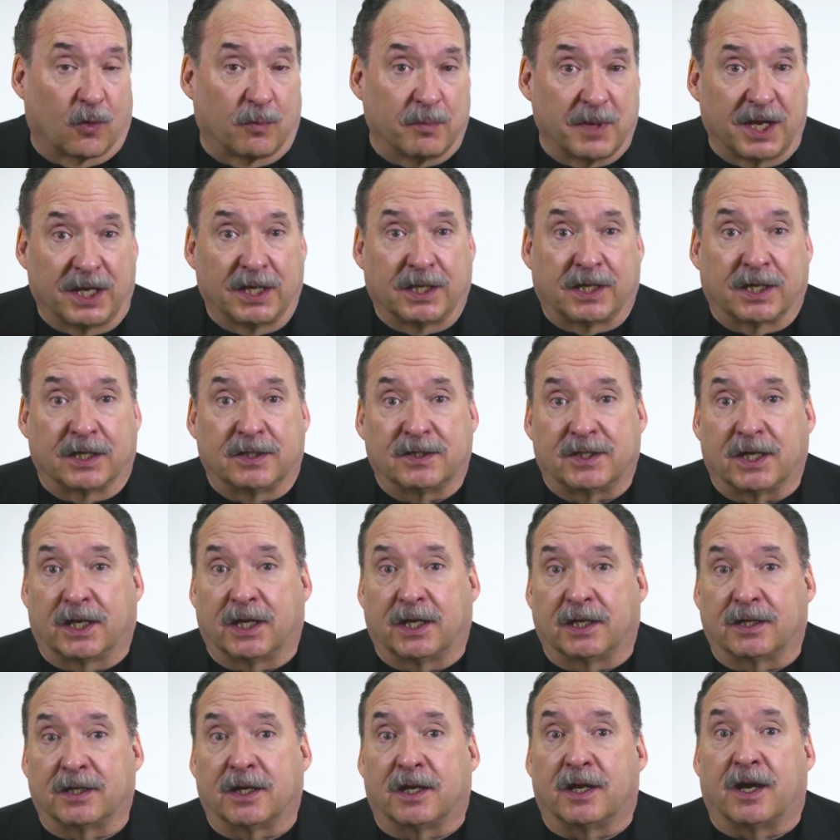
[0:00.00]
or may
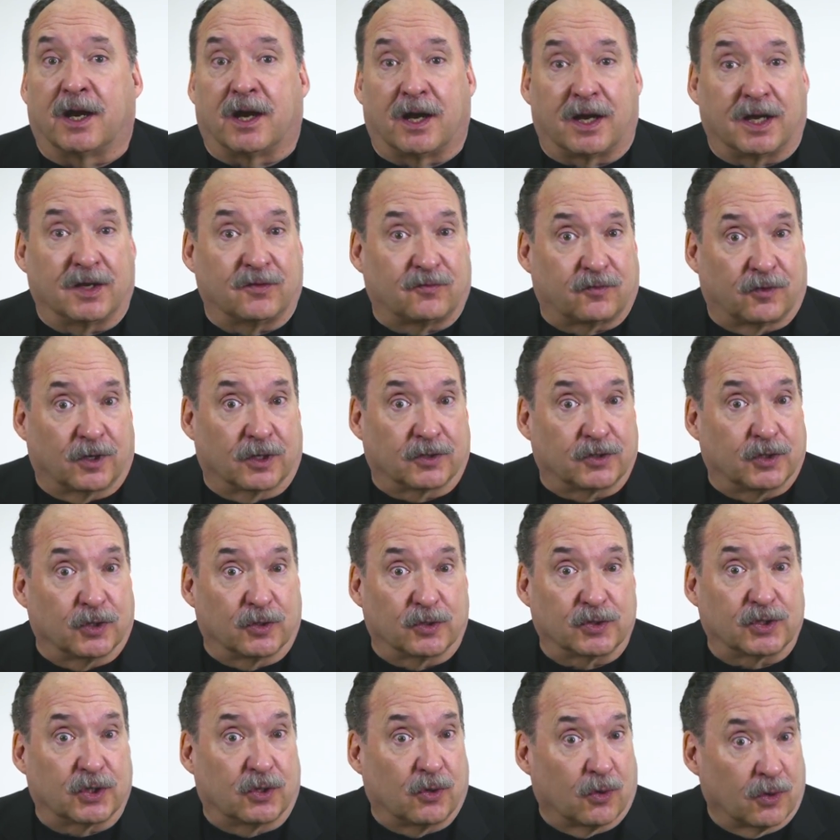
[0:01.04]
contain high
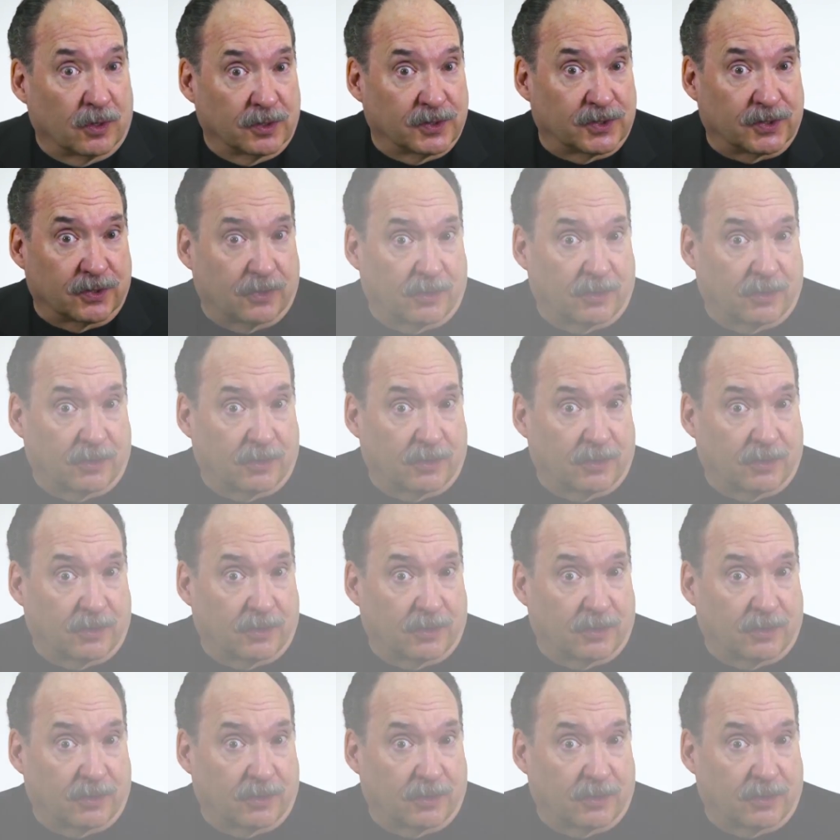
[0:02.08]
fructose corn